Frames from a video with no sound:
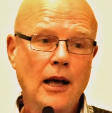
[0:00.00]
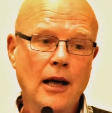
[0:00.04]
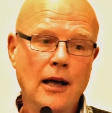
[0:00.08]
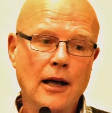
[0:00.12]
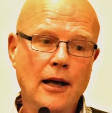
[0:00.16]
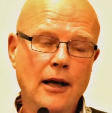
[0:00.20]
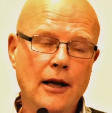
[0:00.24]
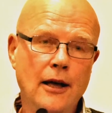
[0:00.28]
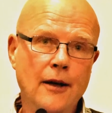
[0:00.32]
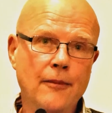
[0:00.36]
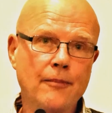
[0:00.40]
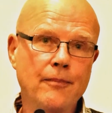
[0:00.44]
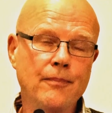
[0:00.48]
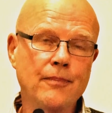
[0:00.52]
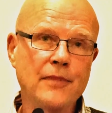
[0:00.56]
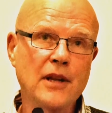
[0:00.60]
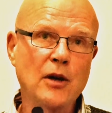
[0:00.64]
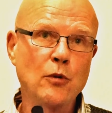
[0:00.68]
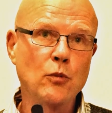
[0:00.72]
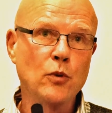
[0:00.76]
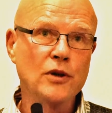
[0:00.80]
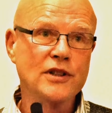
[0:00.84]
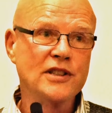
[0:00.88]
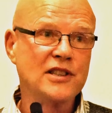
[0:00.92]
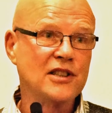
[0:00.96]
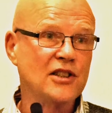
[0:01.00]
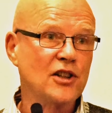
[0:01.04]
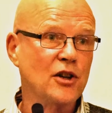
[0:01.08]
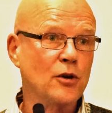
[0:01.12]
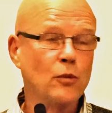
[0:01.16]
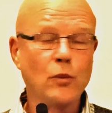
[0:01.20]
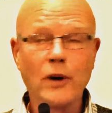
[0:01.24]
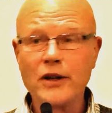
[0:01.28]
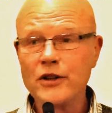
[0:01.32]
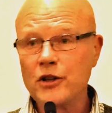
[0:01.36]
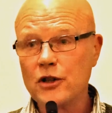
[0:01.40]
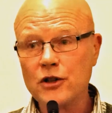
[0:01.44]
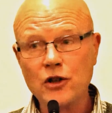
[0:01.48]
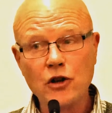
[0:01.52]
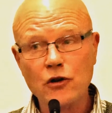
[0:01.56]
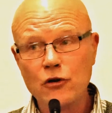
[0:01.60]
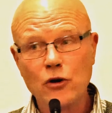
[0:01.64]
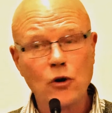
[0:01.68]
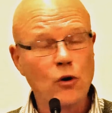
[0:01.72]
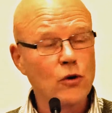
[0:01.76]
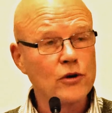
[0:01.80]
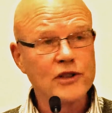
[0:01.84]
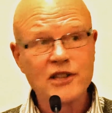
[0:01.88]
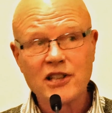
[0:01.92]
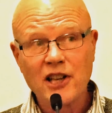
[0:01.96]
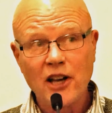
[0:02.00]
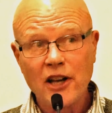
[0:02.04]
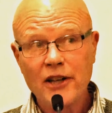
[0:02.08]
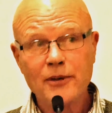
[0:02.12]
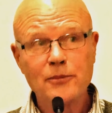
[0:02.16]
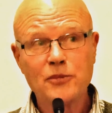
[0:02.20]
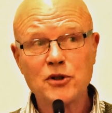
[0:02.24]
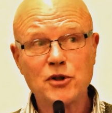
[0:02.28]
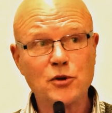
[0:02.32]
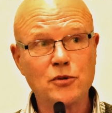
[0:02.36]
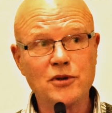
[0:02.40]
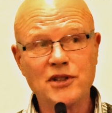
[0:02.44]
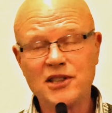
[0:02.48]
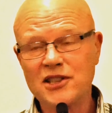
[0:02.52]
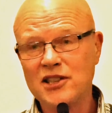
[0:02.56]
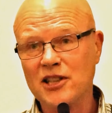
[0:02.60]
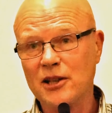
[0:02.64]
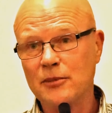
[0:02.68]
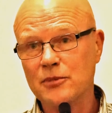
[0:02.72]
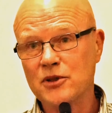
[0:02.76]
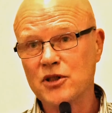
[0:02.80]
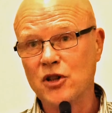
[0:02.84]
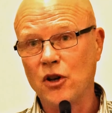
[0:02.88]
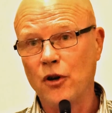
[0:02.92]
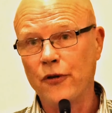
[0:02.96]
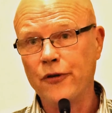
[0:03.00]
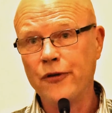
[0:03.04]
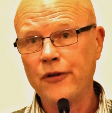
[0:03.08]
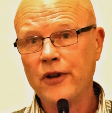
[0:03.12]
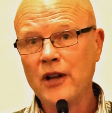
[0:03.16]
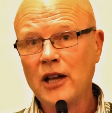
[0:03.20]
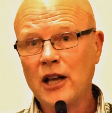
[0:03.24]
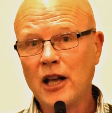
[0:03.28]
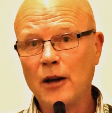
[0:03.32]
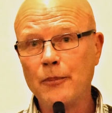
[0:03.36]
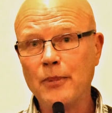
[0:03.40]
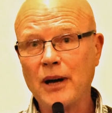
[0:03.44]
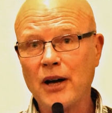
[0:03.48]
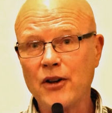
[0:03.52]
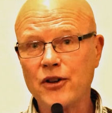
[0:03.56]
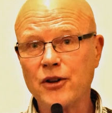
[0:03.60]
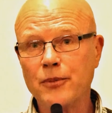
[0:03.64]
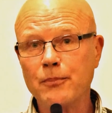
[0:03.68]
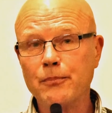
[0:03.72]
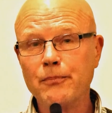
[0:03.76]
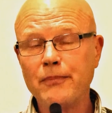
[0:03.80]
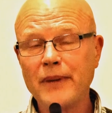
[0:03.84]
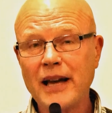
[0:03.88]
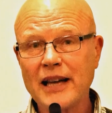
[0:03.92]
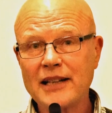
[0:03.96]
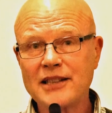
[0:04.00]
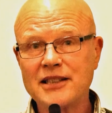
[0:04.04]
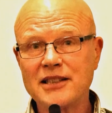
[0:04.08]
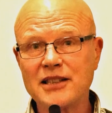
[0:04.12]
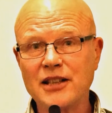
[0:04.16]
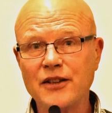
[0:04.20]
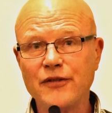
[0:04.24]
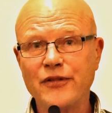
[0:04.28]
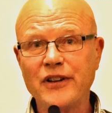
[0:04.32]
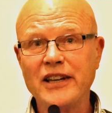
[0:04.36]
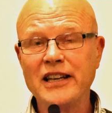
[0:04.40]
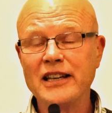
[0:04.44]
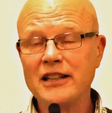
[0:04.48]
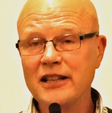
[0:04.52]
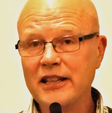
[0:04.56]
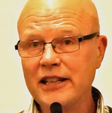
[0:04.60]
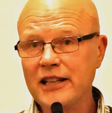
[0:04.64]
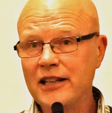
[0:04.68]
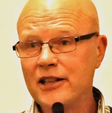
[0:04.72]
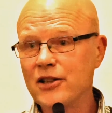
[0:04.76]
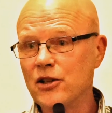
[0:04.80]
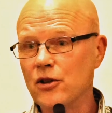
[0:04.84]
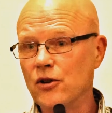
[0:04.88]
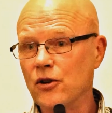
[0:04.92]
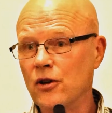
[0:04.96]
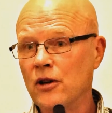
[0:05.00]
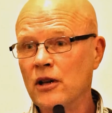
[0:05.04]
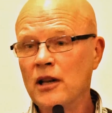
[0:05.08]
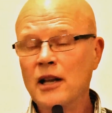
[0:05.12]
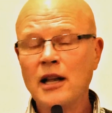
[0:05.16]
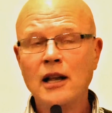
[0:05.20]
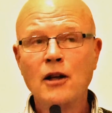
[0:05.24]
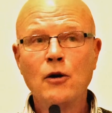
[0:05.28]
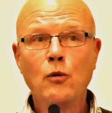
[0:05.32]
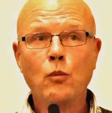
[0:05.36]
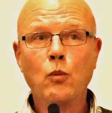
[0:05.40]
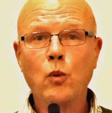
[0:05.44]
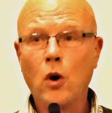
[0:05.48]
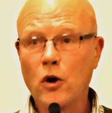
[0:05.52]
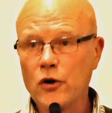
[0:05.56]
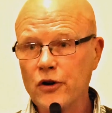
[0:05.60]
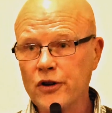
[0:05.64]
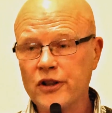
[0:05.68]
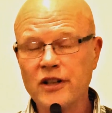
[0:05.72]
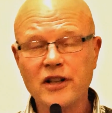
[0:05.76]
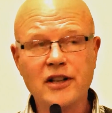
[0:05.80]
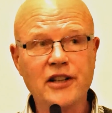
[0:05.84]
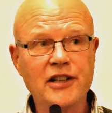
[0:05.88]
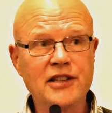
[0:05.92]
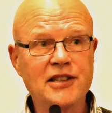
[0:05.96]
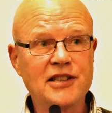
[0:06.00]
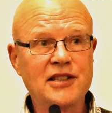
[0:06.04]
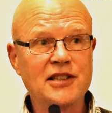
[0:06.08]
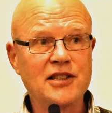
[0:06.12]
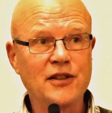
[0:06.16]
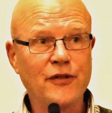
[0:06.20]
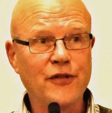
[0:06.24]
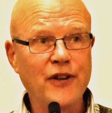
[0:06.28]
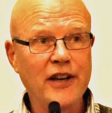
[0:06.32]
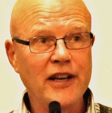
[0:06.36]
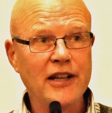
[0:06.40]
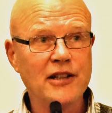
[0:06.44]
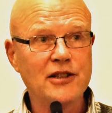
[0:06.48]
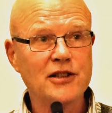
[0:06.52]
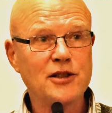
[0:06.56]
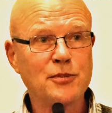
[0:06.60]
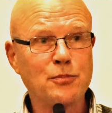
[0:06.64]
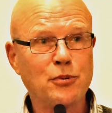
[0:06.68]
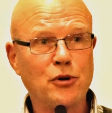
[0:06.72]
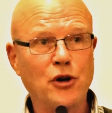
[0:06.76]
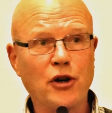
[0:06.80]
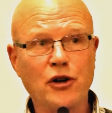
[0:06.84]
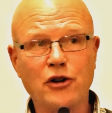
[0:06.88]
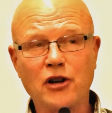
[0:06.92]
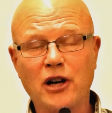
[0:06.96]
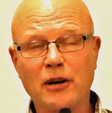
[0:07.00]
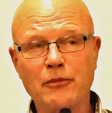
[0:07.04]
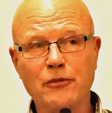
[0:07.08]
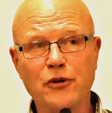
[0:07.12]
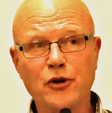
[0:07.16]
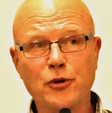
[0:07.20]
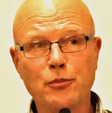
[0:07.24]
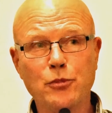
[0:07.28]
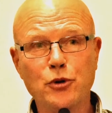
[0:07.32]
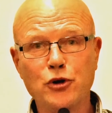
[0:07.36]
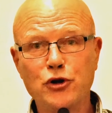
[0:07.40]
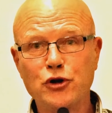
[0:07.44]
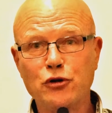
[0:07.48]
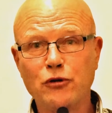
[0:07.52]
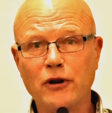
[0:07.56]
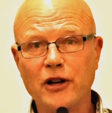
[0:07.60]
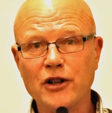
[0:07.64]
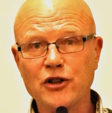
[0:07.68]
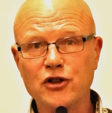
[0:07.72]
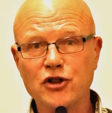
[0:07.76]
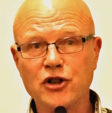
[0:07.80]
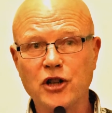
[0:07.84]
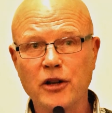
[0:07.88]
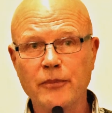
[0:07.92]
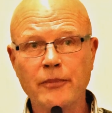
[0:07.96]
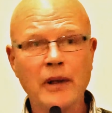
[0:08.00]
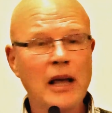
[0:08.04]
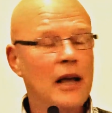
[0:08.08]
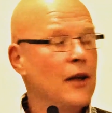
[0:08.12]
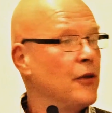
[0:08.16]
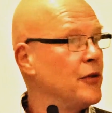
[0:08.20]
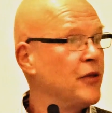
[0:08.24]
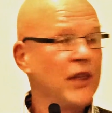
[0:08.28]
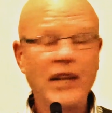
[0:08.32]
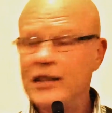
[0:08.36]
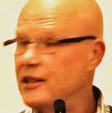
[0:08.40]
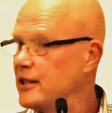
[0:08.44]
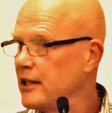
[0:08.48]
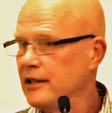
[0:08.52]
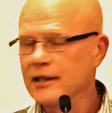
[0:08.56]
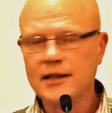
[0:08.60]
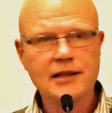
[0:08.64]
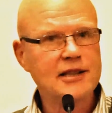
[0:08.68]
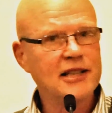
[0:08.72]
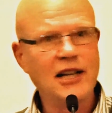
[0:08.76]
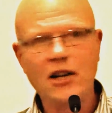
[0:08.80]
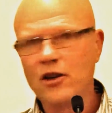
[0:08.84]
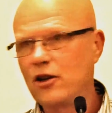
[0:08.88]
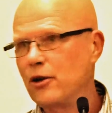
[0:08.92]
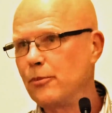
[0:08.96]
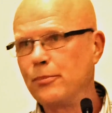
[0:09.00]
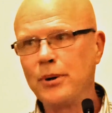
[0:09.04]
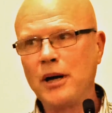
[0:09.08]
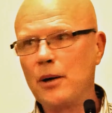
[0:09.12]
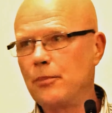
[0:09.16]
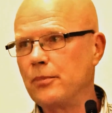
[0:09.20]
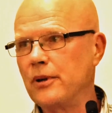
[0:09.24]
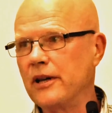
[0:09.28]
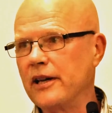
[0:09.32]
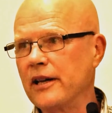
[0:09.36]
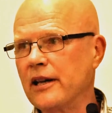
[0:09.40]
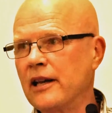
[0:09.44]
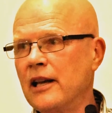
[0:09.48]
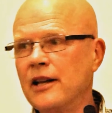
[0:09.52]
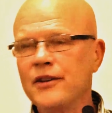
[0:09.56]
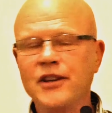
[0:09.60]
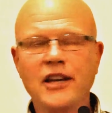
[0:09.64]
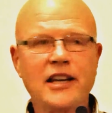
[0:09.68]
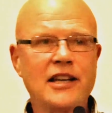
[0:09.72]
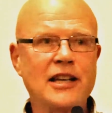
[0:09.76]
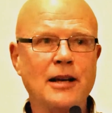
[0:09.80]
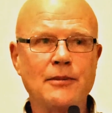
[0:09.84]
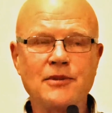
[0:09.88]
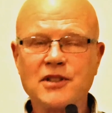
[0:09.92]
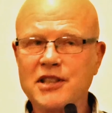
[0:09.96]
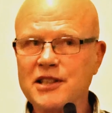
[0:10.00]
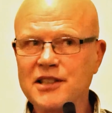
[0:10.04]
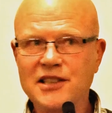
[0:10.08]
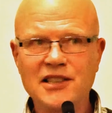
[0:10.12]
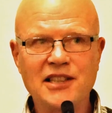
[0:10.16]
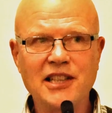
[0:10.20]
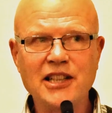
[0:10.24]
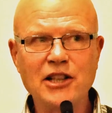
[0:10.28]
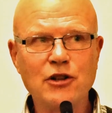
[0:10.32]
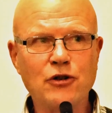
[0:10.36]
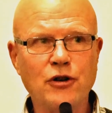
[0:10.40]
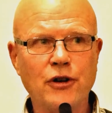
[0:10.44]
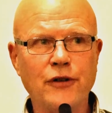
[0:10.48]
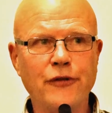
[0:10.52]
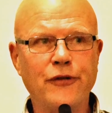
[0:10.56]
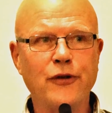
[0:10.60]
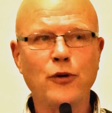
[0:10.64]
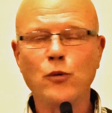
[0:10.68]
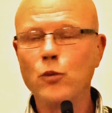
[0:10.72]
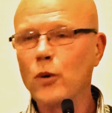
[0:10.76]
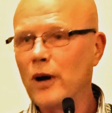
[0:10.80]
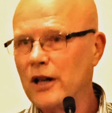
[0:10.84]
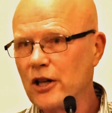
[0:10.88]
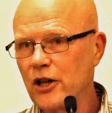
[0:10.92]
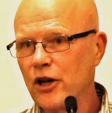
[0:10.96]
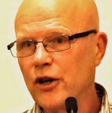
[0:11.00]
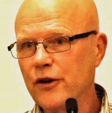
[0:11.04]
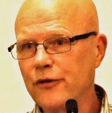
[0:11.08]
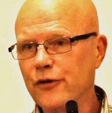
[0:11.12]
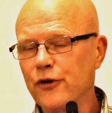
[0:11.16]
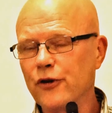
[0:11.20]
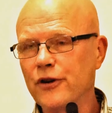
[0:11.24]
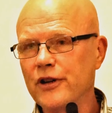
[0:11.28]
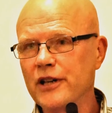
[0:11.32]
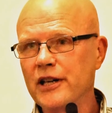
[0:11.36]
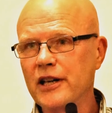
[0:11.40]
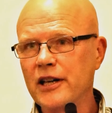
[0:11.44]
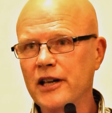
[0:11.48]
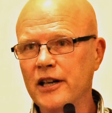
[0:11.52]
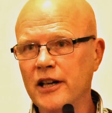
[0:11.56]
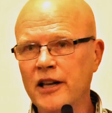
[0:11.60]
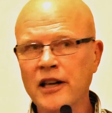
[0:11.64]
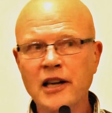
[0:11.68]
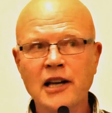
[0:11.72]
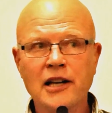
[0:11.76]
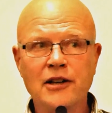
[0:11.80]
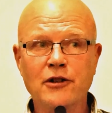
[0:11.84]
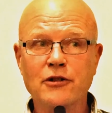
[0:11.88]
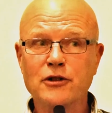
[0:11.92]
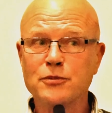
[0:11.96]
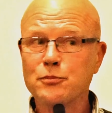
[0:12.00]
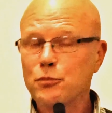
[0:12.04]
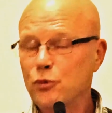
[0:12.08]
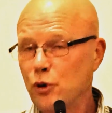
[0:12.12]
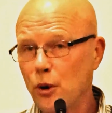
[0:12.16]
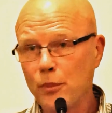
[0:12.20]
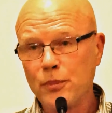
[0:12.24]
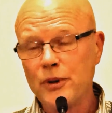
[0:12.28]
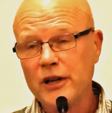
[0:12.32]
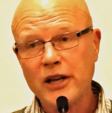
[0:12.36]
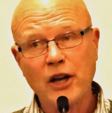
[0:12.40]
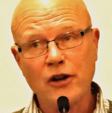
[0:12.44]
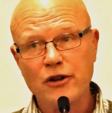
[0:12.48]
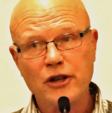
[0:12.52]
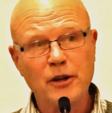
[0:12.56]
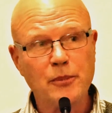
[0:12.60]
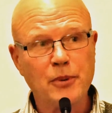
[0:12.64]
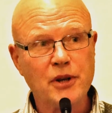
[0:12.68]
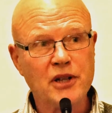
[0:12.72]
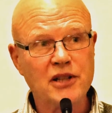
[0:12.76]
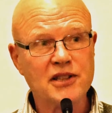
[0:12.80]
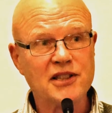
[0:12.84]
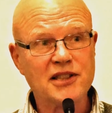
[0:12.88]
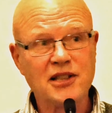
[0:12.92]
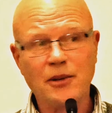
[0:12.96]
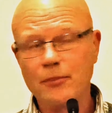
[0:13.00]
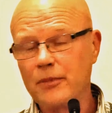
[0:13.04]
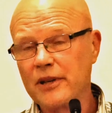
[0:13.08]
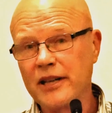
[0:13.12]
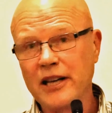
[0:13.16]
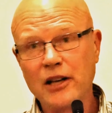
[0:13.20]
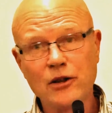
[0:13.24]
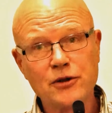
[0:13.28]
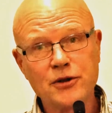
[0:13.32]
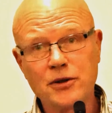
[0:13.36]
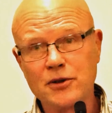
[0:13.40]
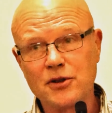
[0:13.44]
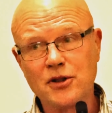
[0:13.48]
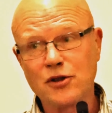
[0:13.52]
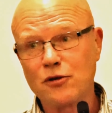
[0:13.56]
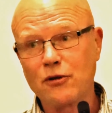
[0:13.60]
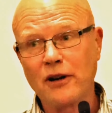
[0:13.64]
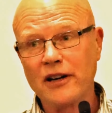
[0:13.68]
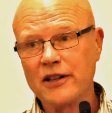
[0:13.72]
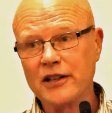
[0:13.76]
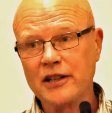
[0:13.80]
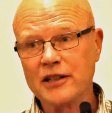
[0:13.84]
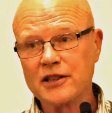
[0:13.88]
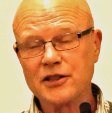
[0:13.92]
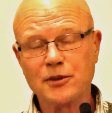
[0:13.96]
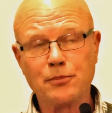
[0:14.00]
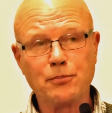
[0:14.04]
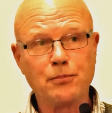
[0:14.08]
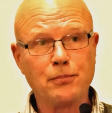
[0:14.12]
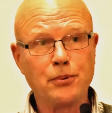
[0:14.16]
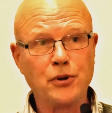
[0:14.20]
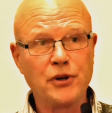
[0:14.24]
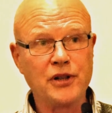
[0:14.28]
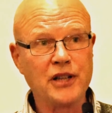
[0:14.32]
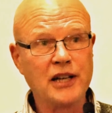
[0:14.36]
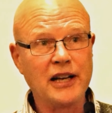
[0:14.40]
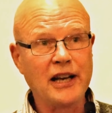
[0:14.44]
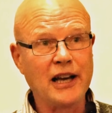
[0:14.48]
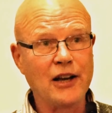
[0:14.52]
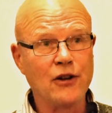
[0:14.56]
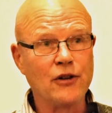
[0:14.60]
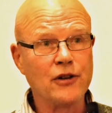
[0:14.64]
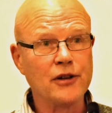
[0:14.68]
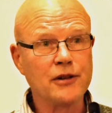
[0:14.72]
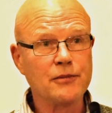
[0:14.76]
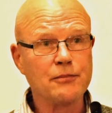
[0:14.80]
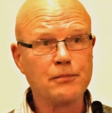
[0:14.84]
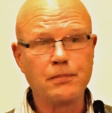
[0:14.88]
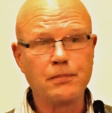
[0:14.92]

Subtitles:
was that when the New York Times was tipped off about the massive illegal warrantless surveillance program of the Bush regime, they didn't tell the public. They kept it secret for well over a year. And it's probably only because somebody else was threatening to put it out